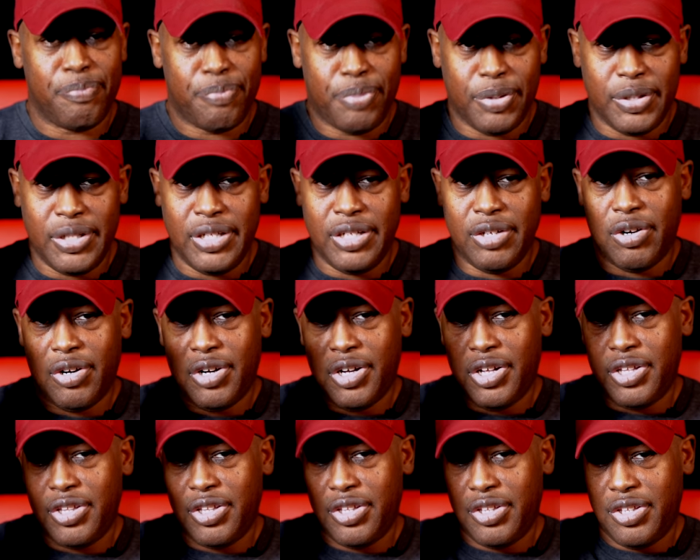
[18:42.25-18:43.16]
putting
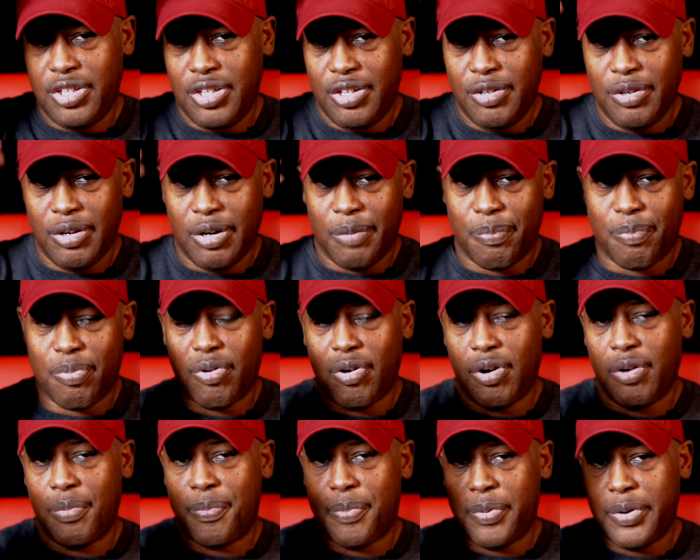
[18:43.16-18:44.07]
on the
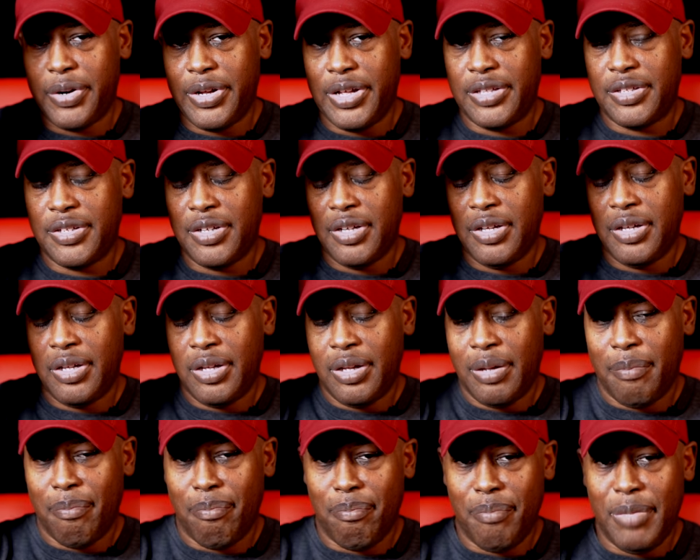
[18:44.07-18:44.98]
appropriate
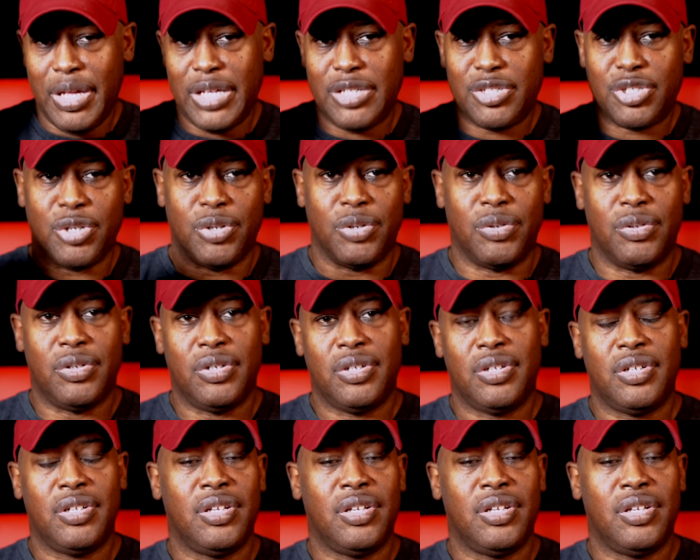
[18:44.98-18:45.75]
mental.